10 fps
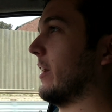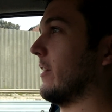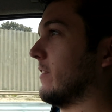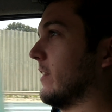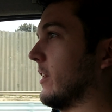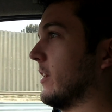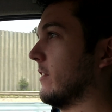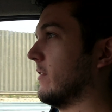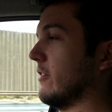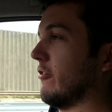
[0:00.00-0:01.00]
is the
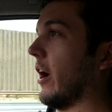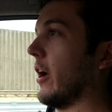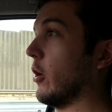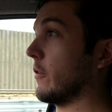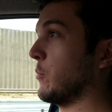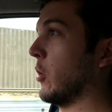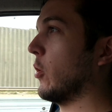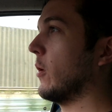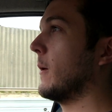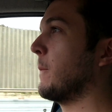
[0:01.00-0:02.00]
DJI Osmo.
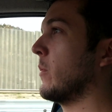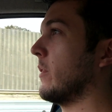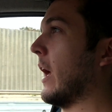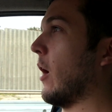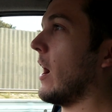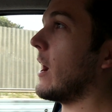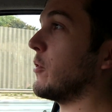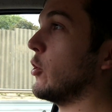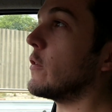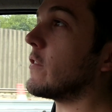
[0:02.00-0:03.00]
Now I
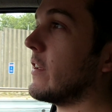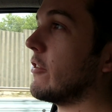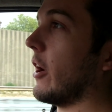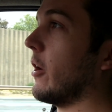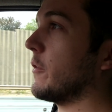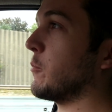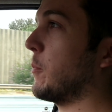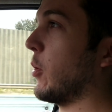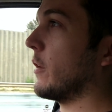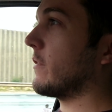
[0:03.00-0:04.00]
haven't used DJI Osmo
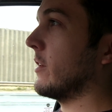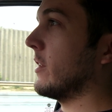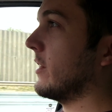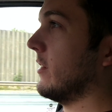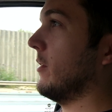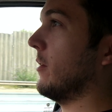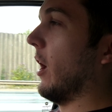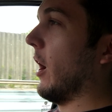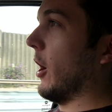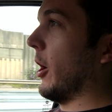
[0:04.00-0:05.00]
personally,
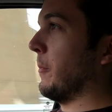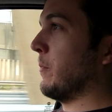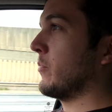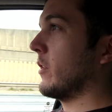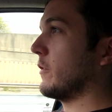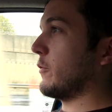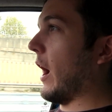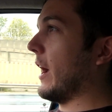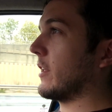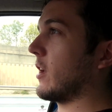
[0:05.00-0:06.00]
so
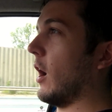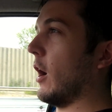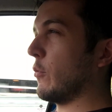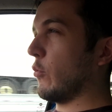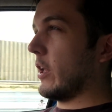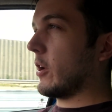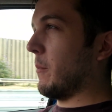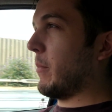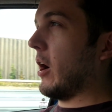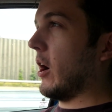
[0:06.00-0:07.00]
I can't really
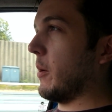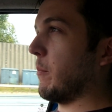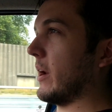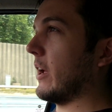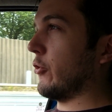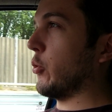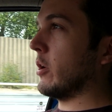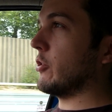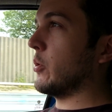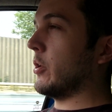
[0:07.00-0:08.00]
compare it, but I do
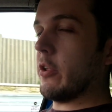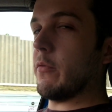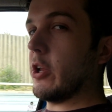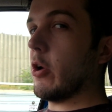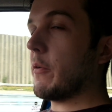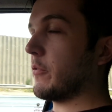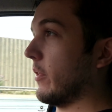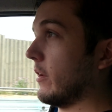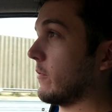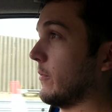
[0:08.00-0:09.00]
want to do another video after
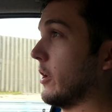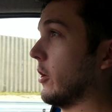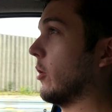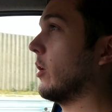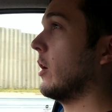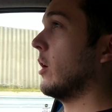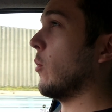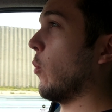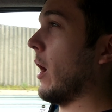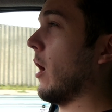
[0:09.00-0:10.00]
this video
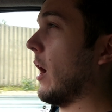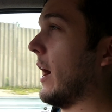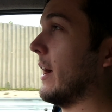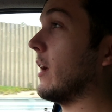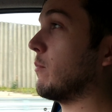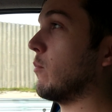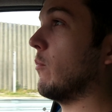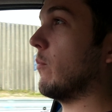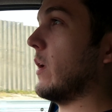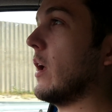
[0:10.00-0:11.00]
where I
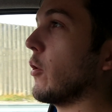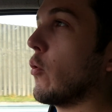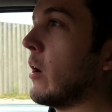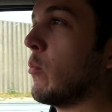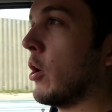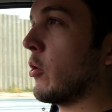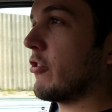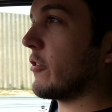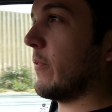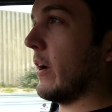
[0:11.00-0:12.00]
either rent one or
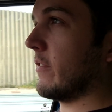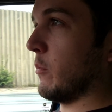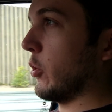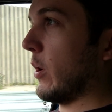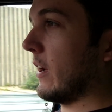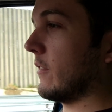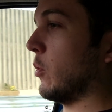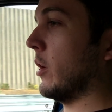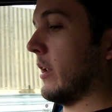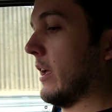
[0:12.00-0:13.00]
just find someone who has
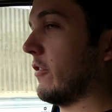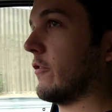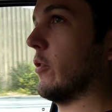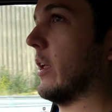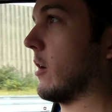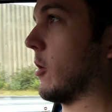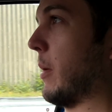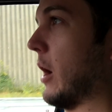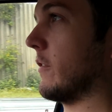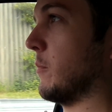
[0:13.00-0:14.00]
one and just do like a
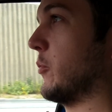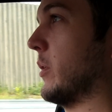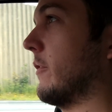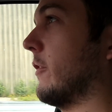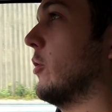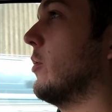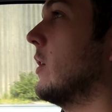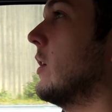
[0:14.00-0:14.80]
comparison between the two.